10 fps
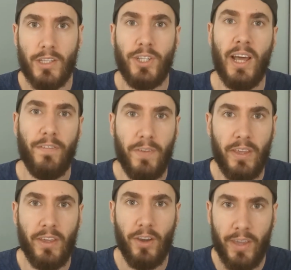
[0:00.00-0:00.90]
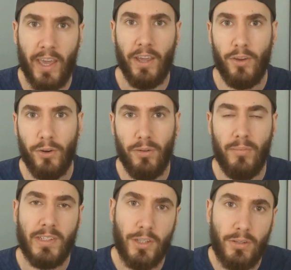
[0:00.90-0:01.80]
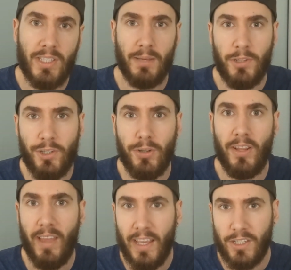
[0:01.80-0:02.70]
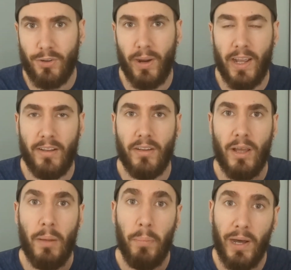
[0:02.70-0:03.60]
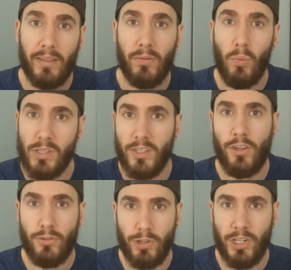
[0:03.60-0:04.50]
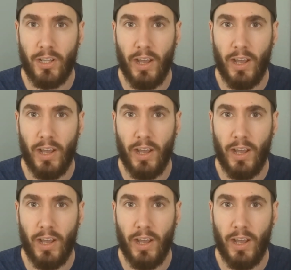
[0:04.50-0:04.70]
So you're now thinking, okay, good. It's a good substitute, it tastes great, but what's the nutrition